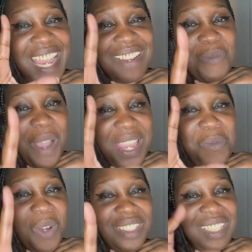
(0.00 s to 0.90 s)
what he
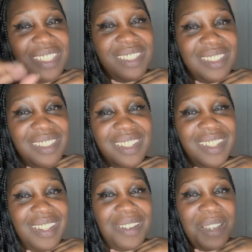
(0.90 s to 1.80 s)
wanted.
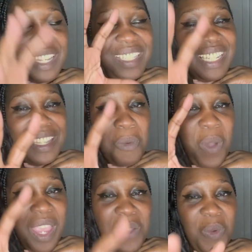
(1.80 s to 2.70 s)
He didn't get
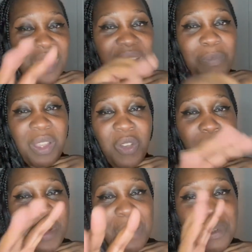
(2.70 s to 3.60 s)
what he wanted by
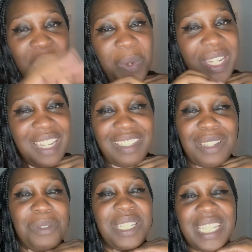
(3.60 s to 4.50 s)
coming in between these
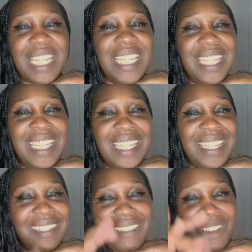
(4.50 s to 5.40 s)
two, did he?
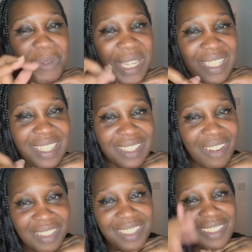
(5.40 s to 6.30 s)
No, he did
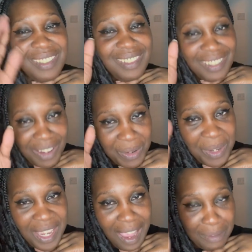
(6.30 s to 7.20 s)
not. No,
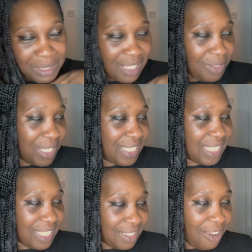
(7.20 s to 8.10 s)
he absolutely
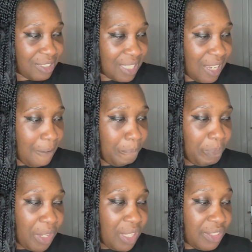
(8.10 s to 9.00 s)
did not.
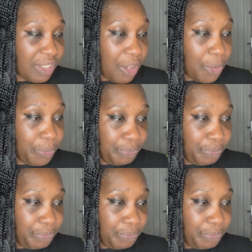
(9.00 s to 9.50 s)
So